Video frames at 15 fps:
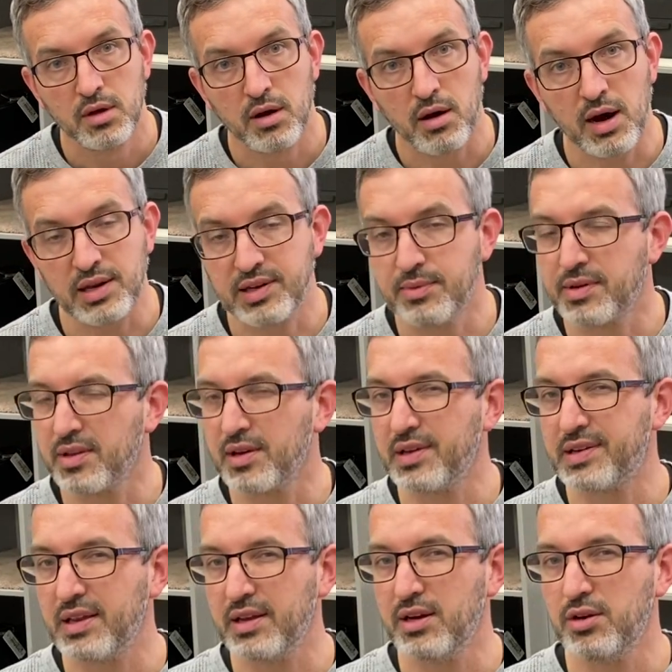All right, seems a little
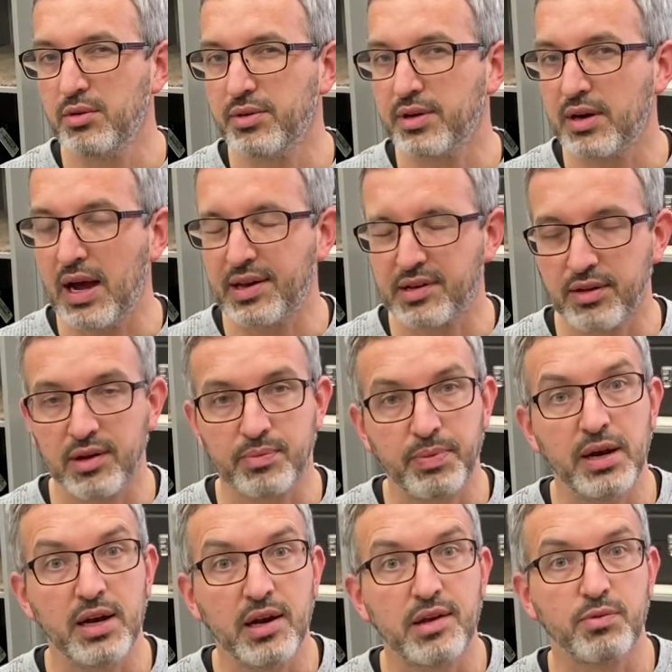silly to do with your eyes closed,
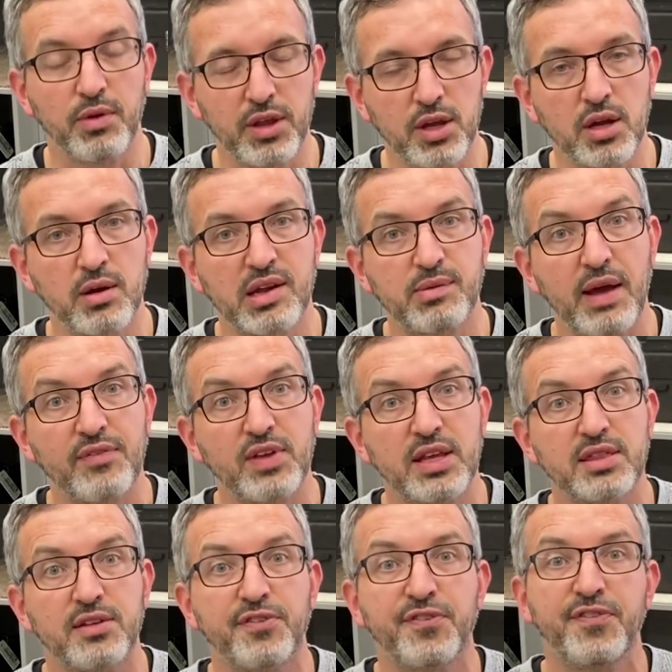but it is really good because we have to
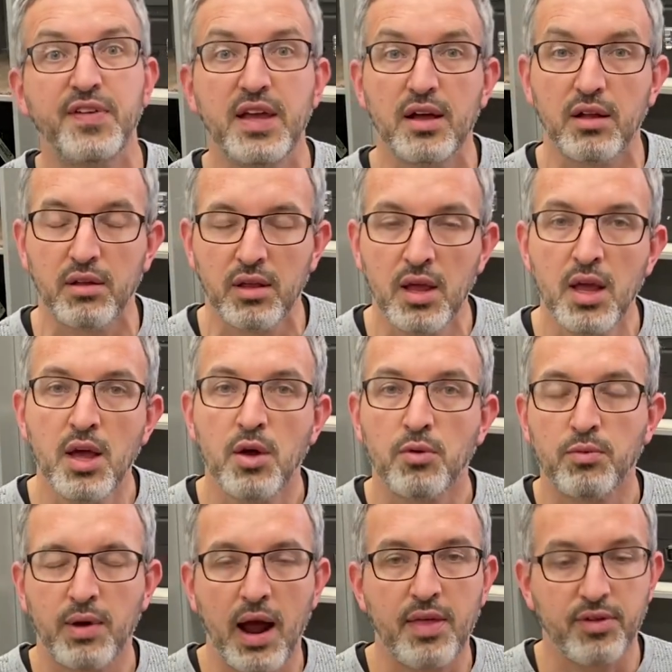get the feel
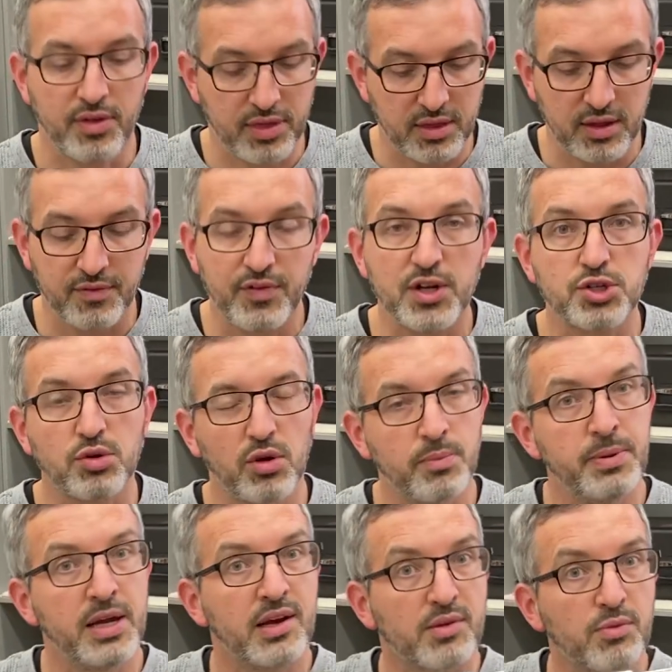rather than the visual
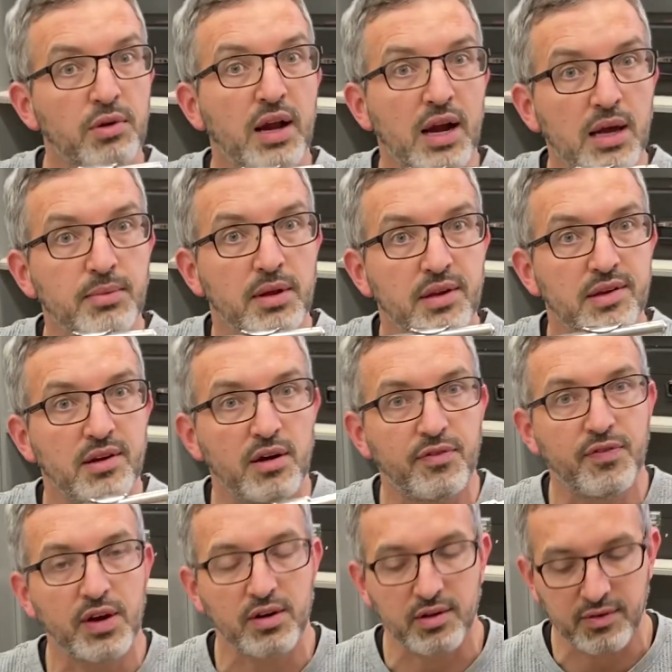because we're not gonna be able to see our
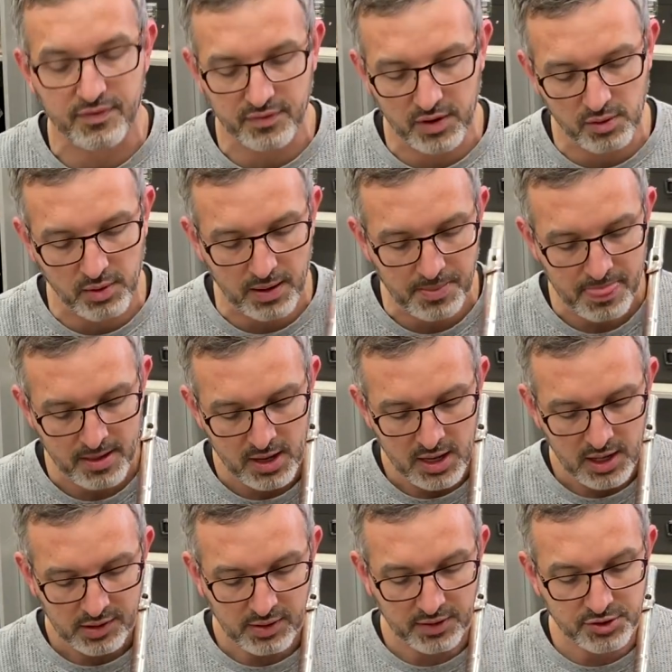fingers very well.
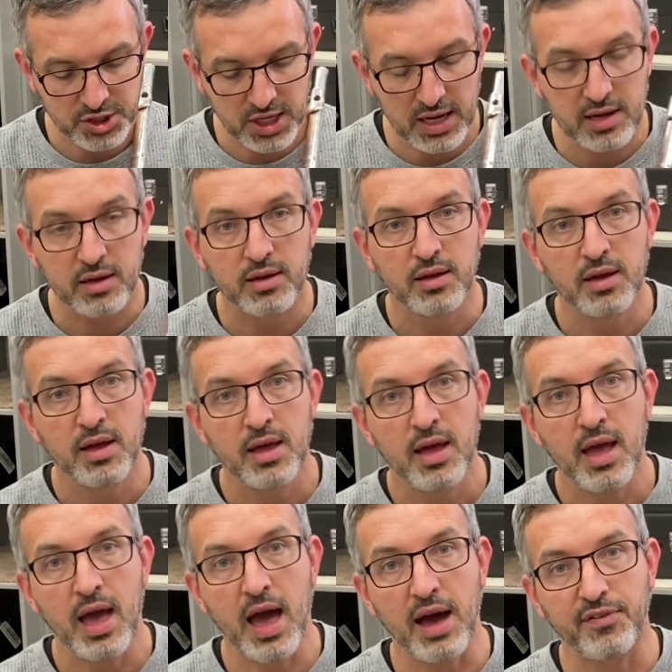So you have G,
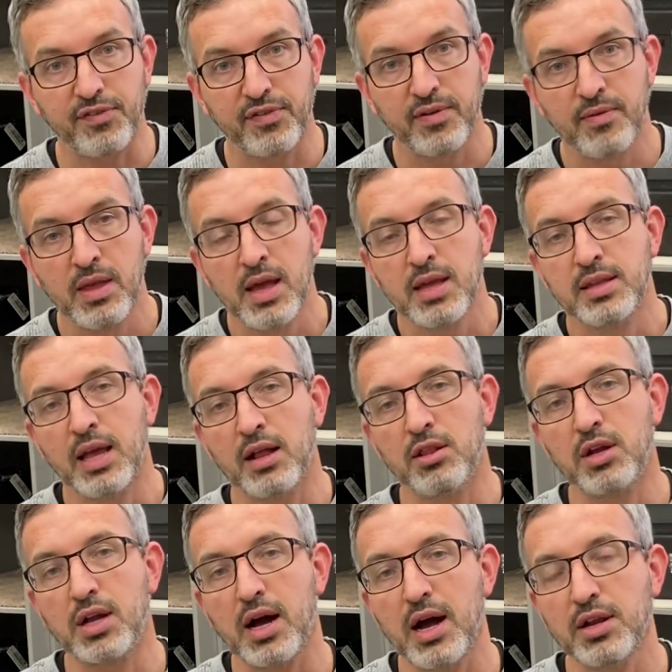F. Now
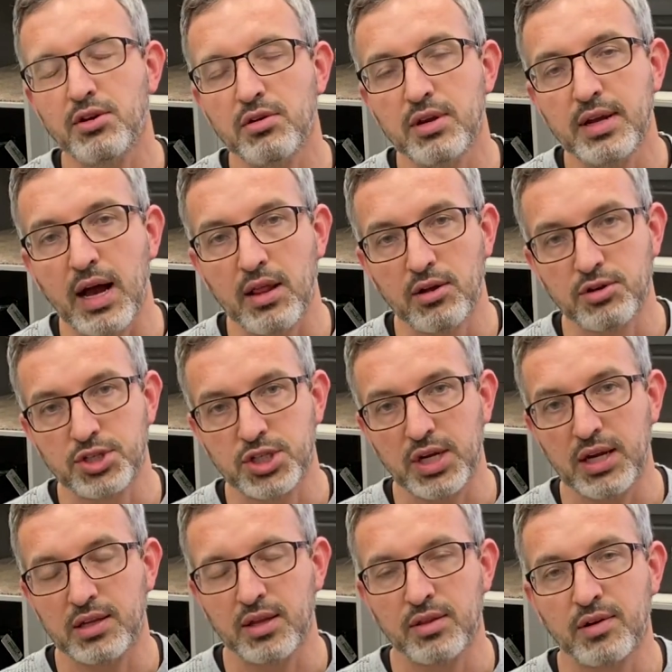look on your yellow
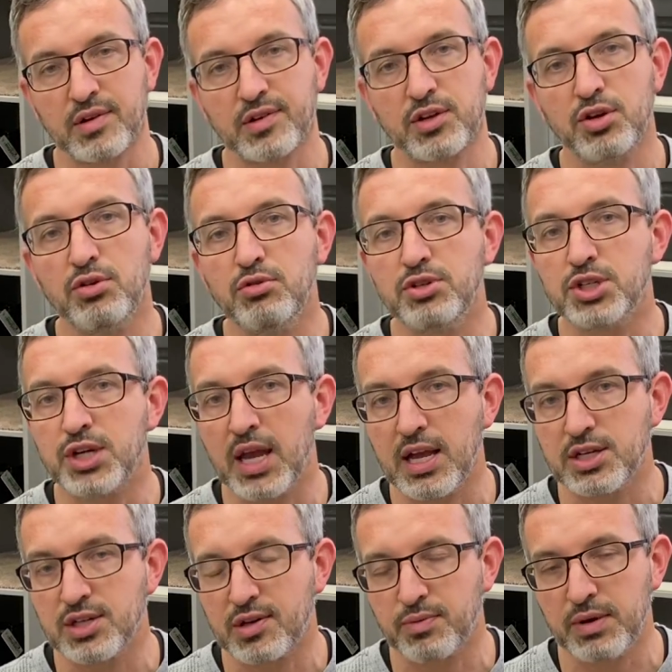sheet, there's 2
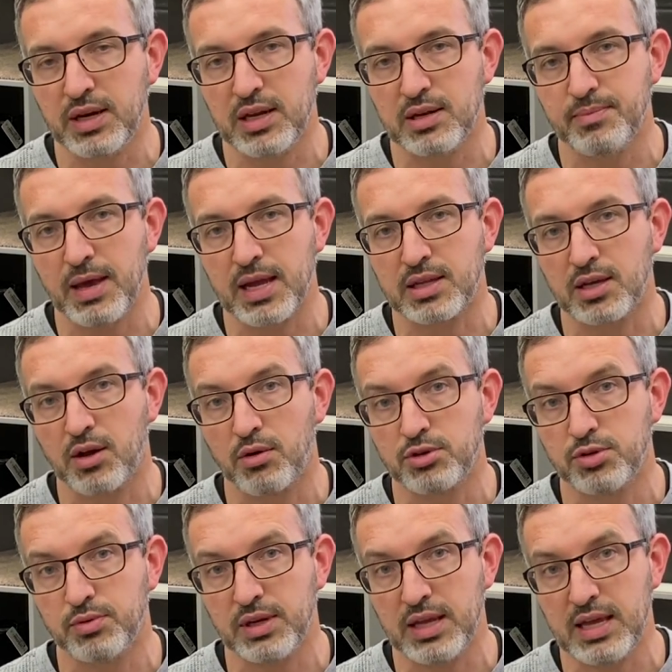changes we need to make to go
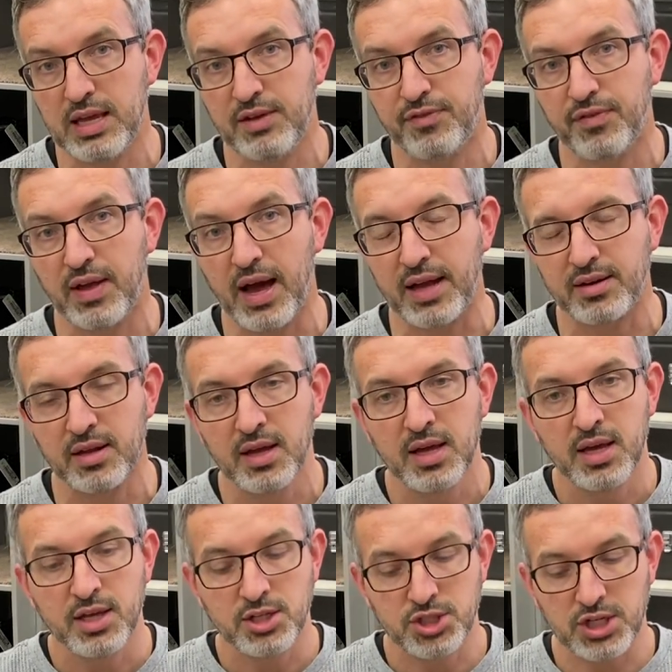to an E flat.
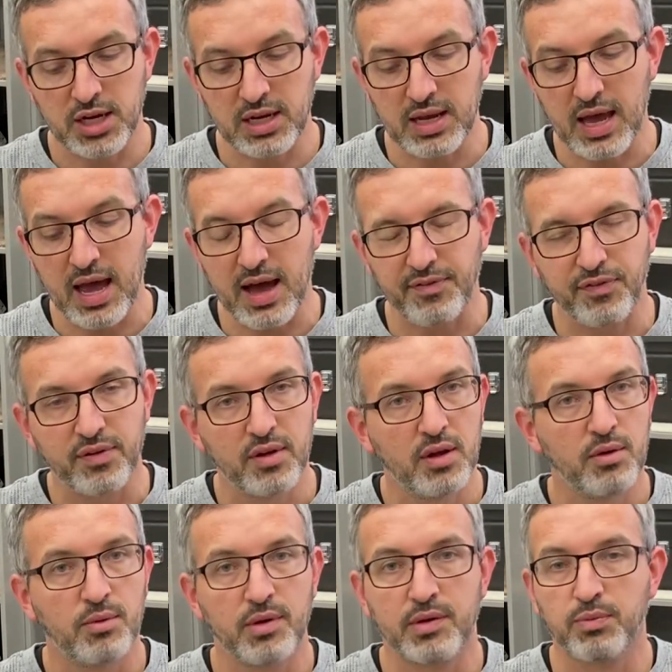G to F
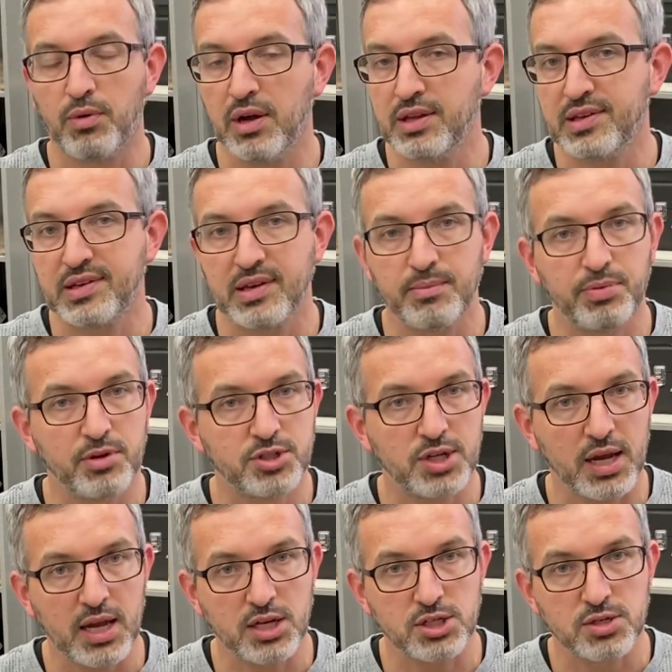was one simple
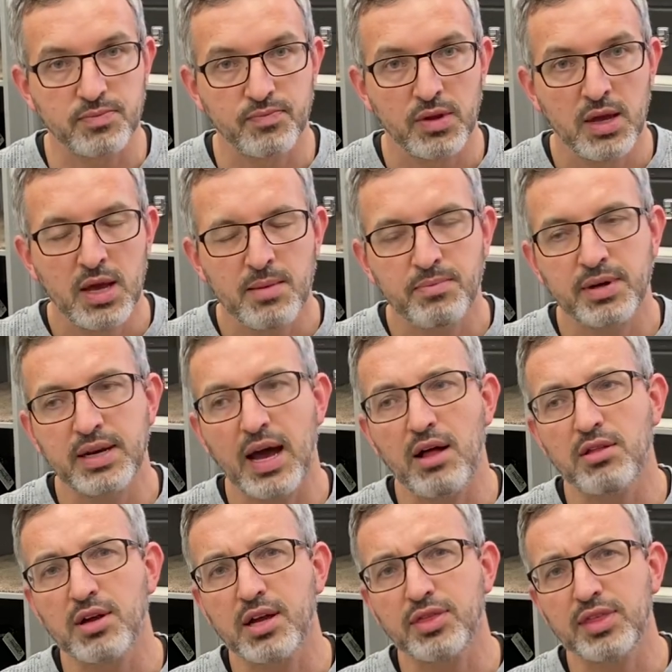change. But now
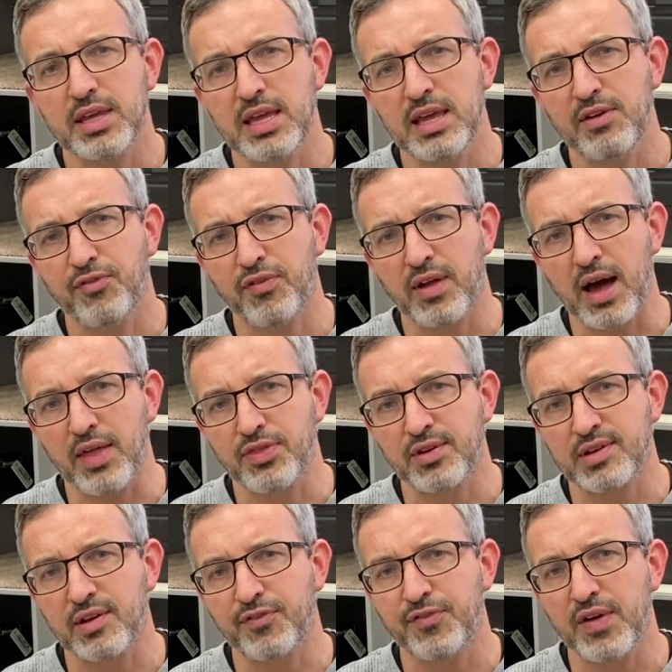look at the E flat.
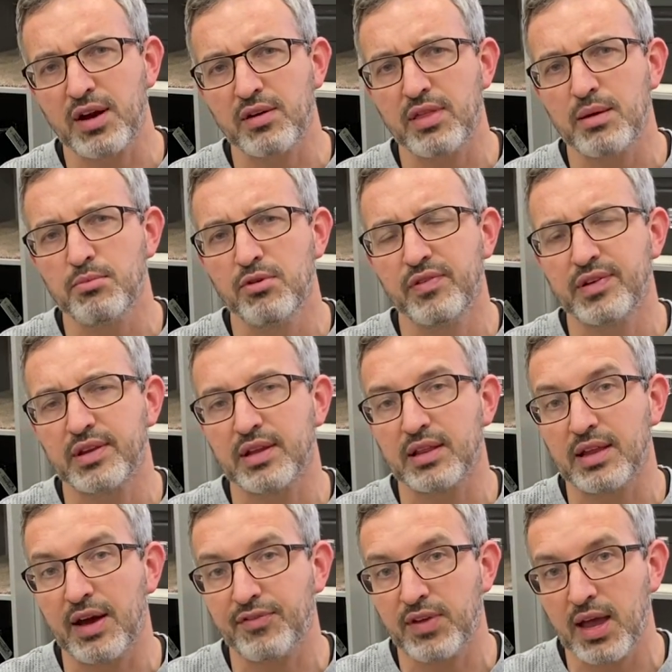There's a finger that moves in the
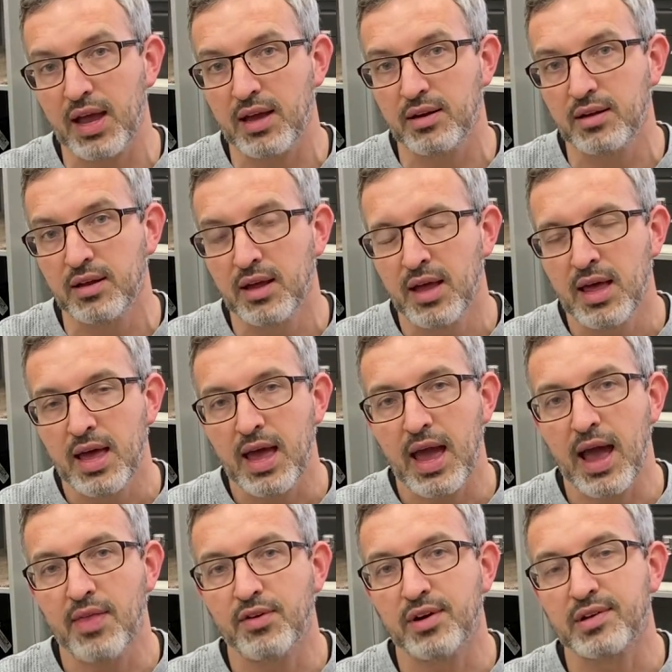left hand,
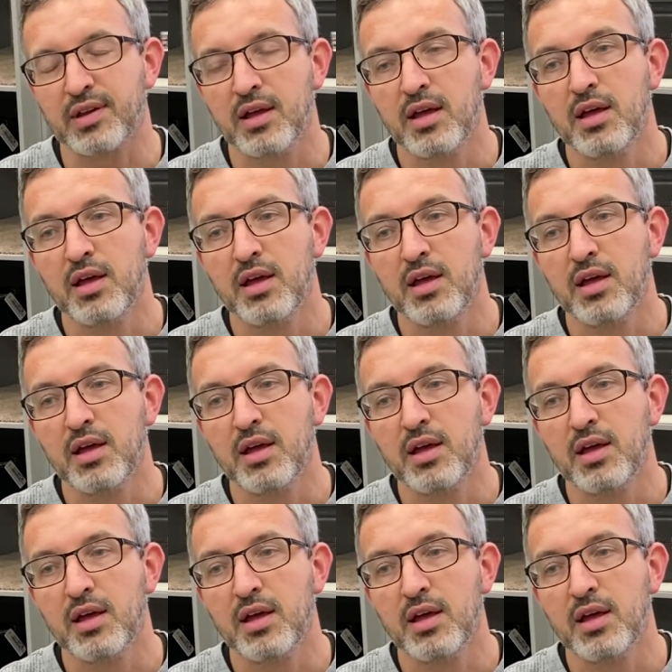and there's